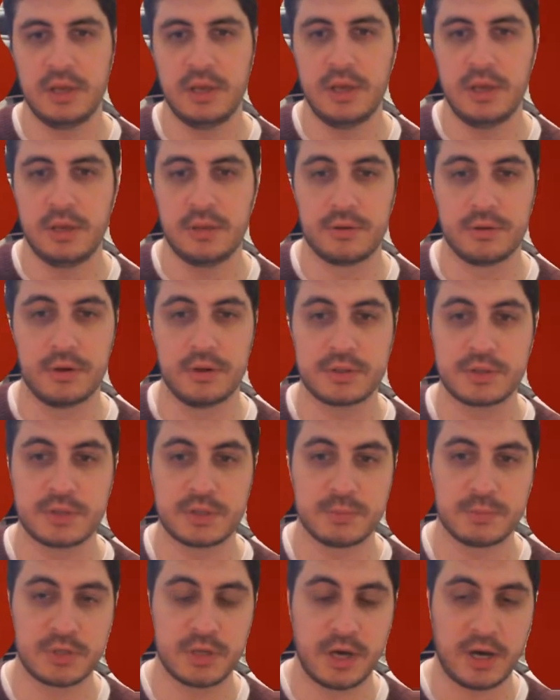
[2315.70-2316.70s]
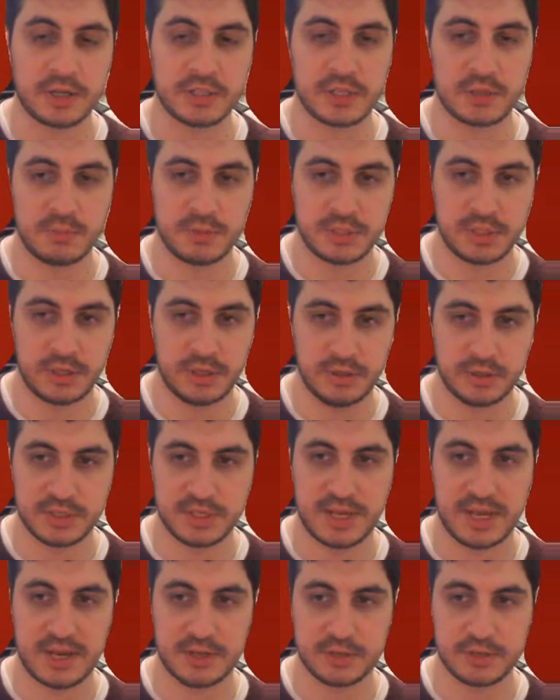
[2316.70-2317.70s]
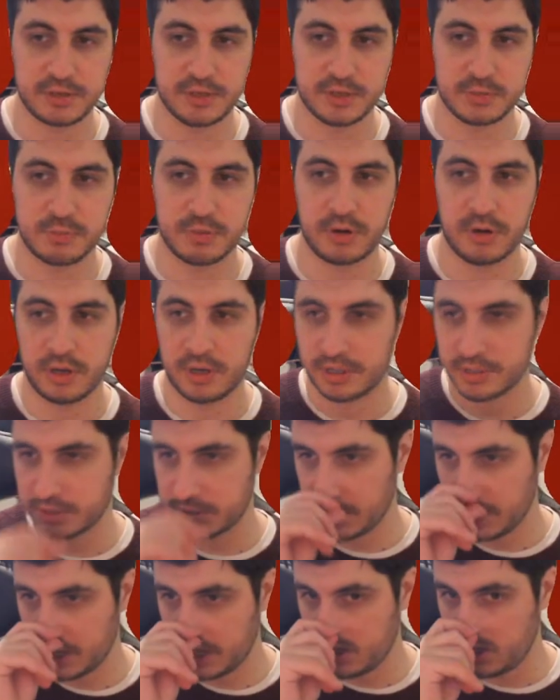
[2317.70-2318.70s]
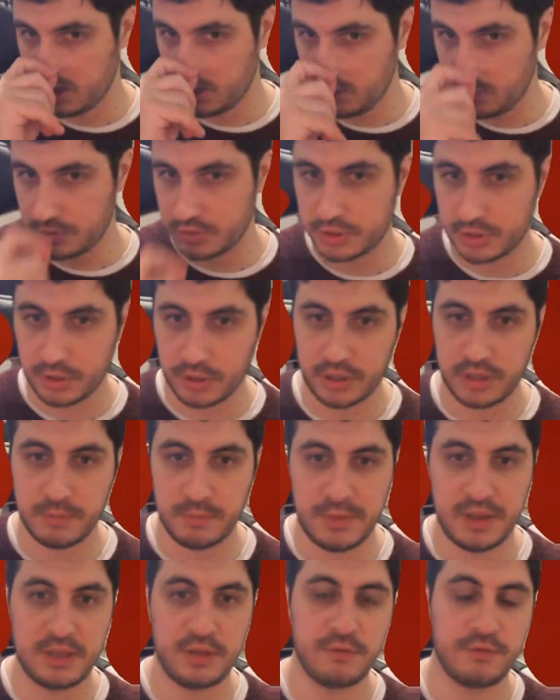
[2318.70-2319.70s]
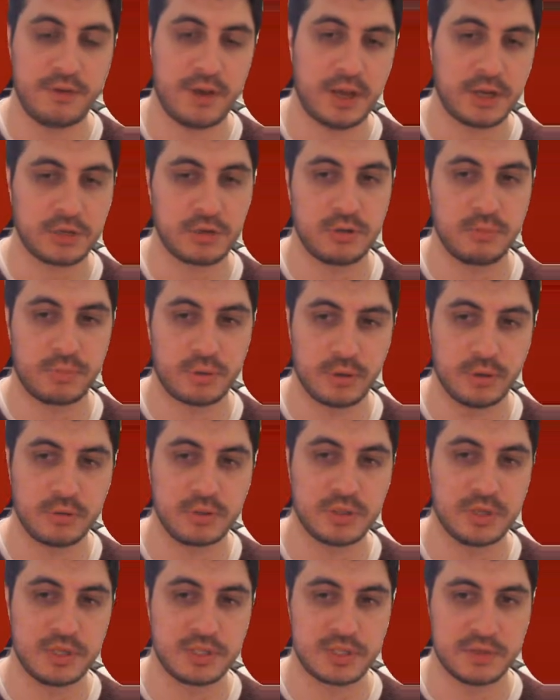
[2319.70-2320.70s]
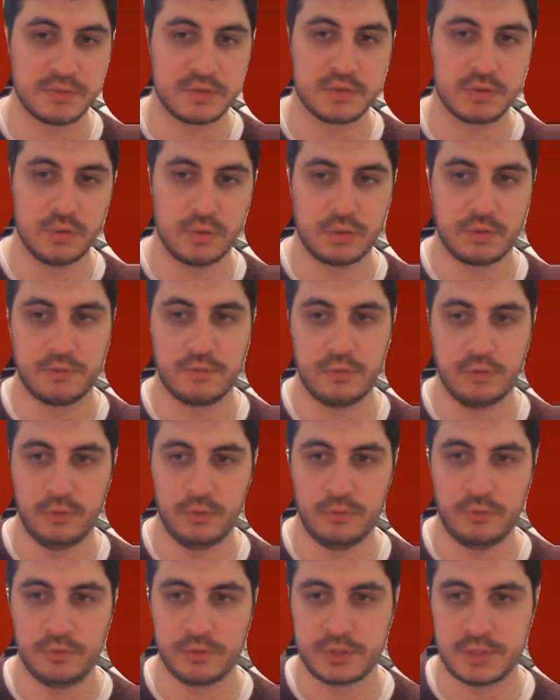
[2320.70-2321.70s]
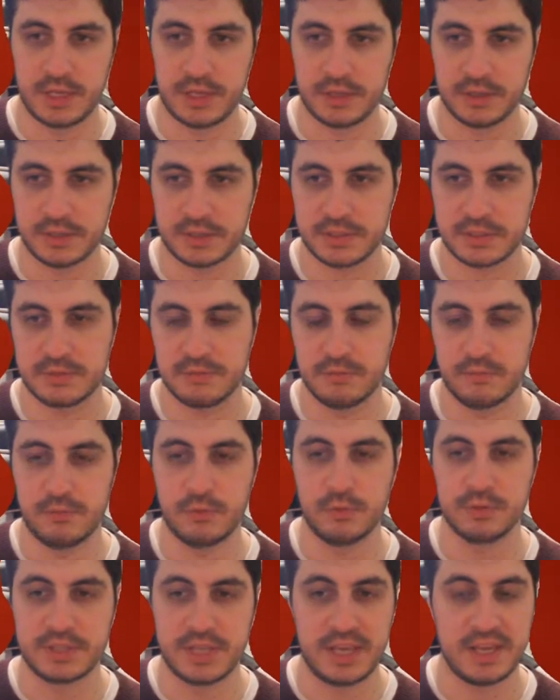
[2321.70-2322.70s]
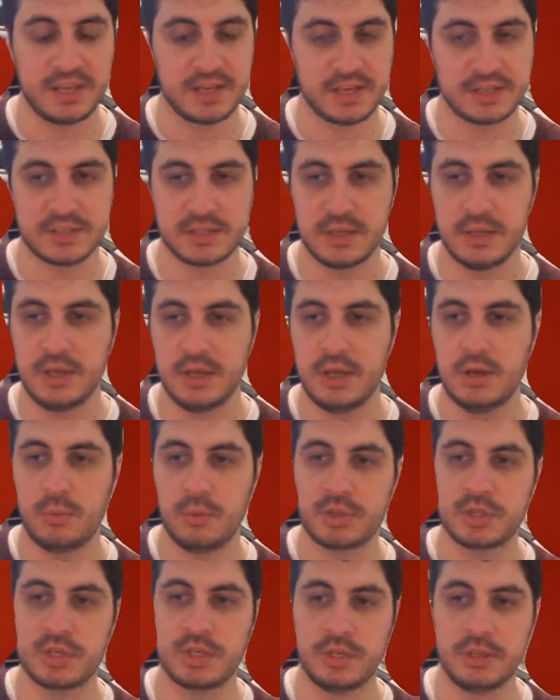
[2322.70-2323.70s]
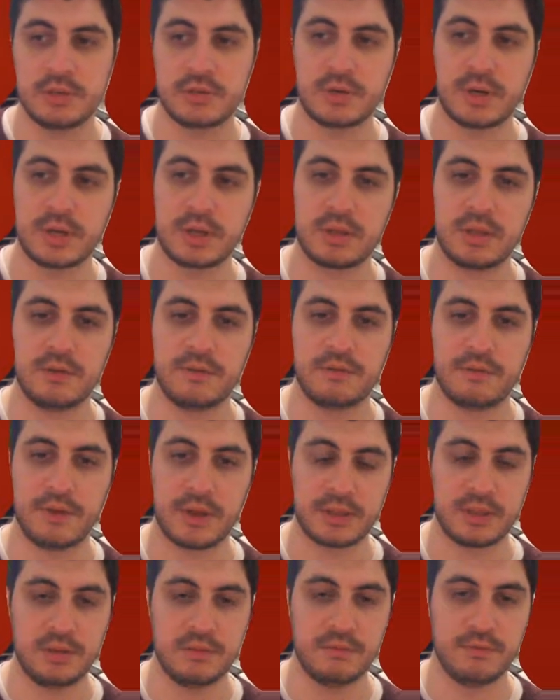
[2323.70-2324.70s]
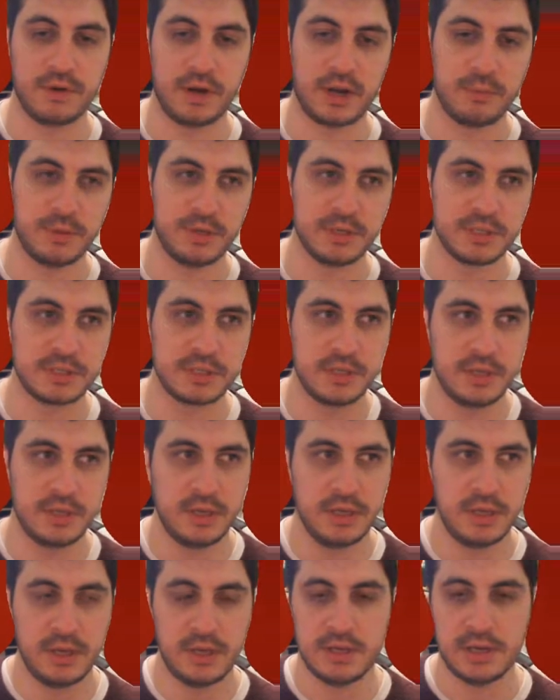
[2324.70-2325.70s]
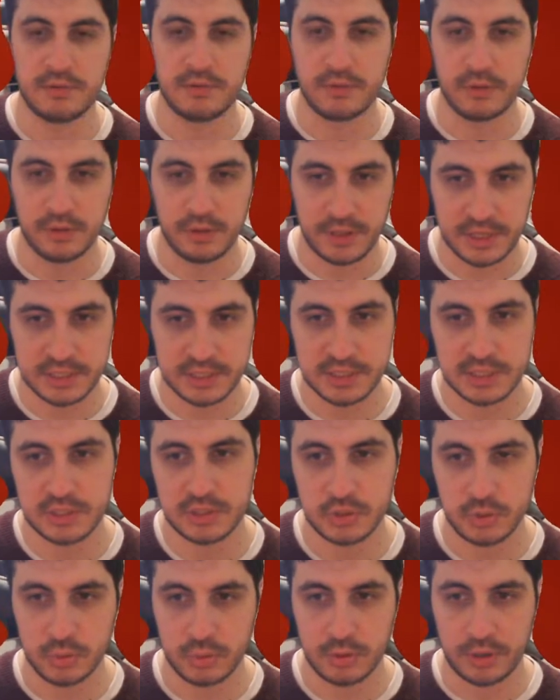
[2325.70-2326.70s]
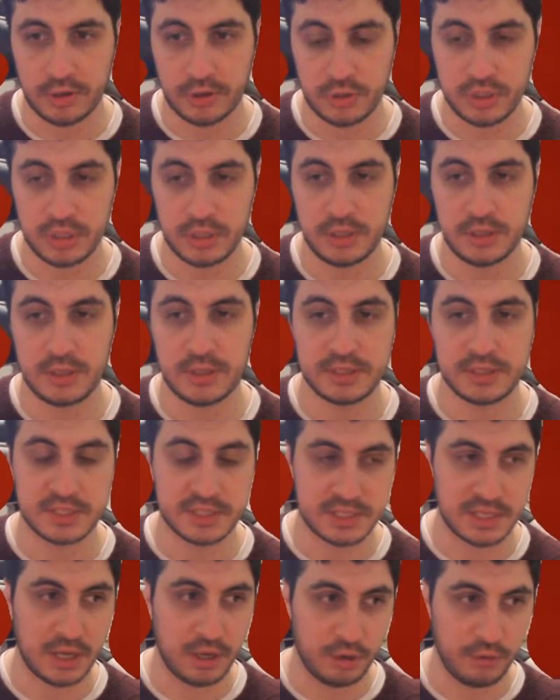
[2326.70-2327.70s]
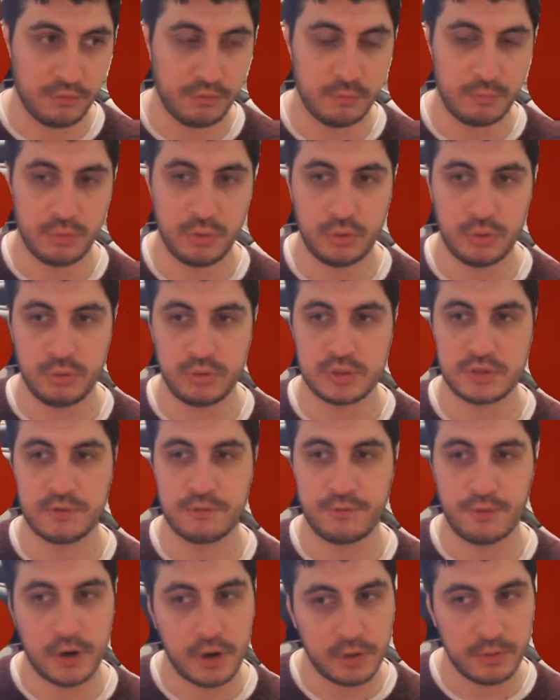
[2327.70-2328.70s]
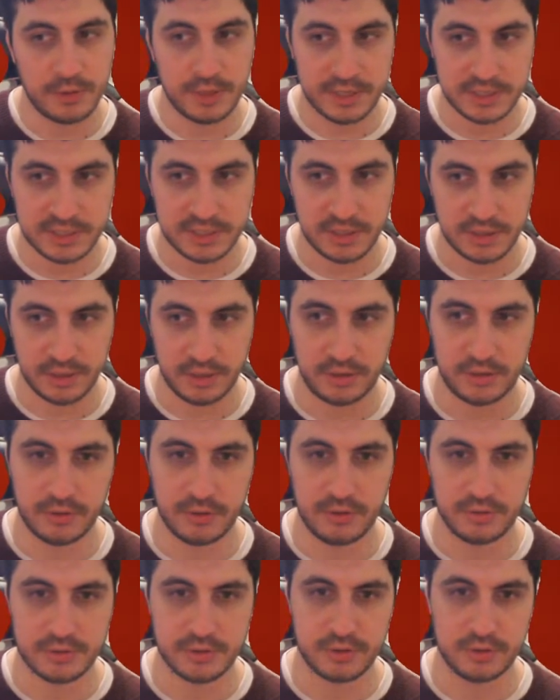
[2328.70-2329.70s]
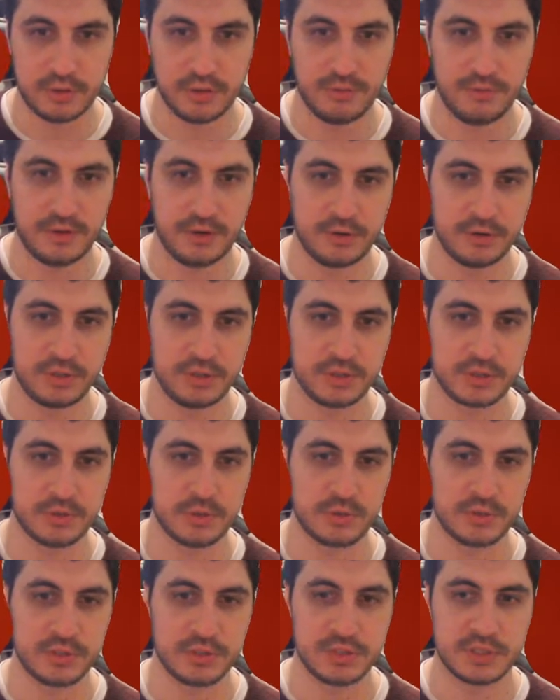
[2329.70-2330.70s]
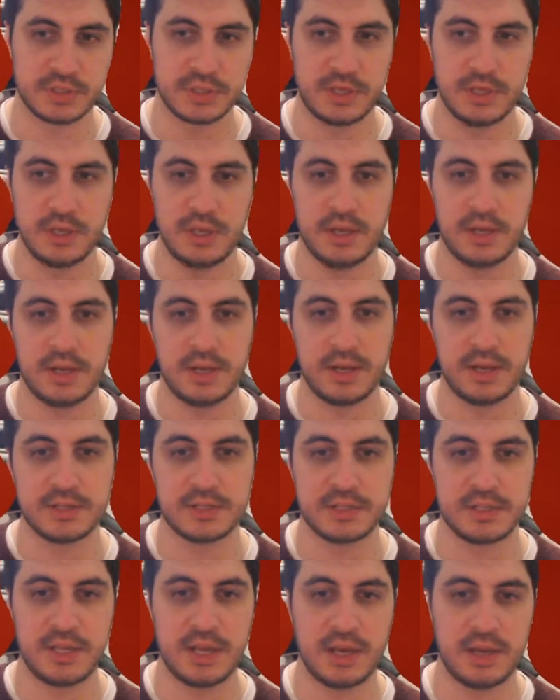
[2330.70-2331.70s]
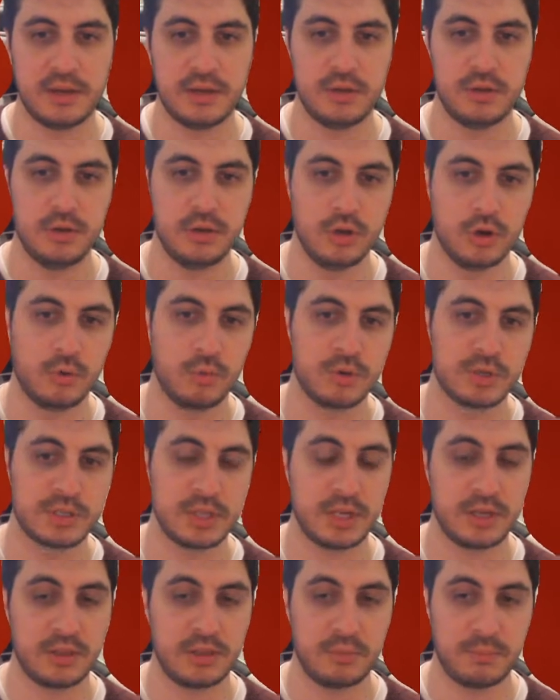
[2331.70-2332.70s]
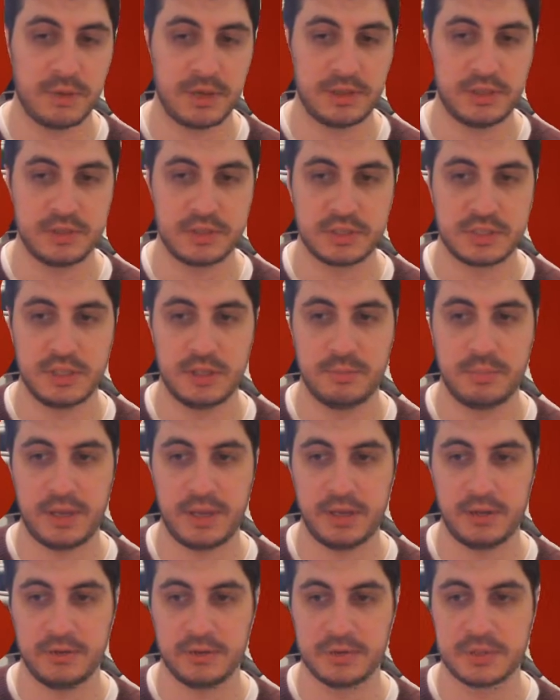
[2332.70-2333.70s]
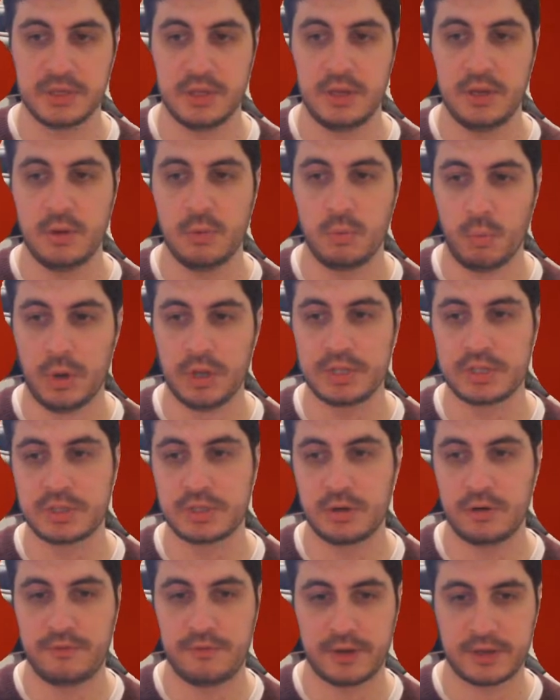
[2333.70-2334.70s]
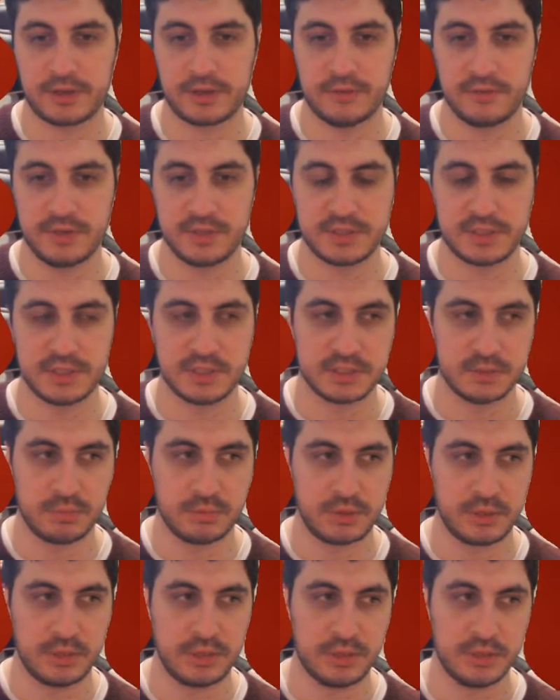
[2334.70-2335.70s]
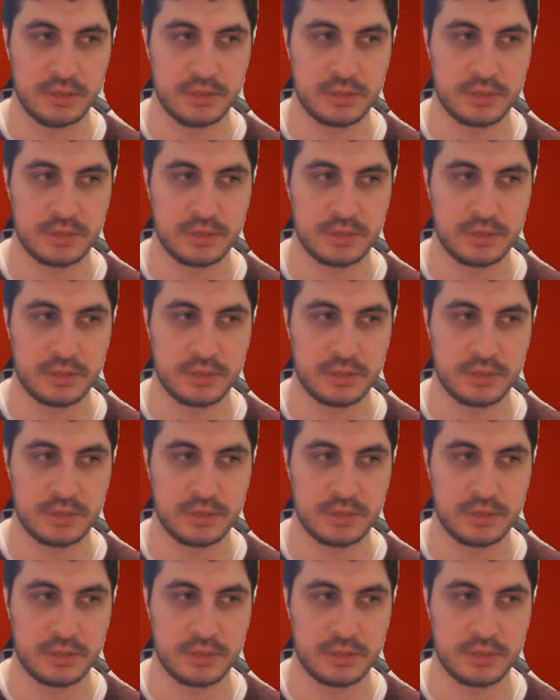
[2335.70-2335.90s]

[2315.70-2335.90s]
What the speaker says: There are also some toxic materials and hazardous products used during the manufacturing process of solar photovoltaics, which can indirectly affect the environment. Nevertheless, solar energy itself pollutes far less than other alternative energy sources, and as yet, no recycling methods to the panels once their effectiveness has depleted.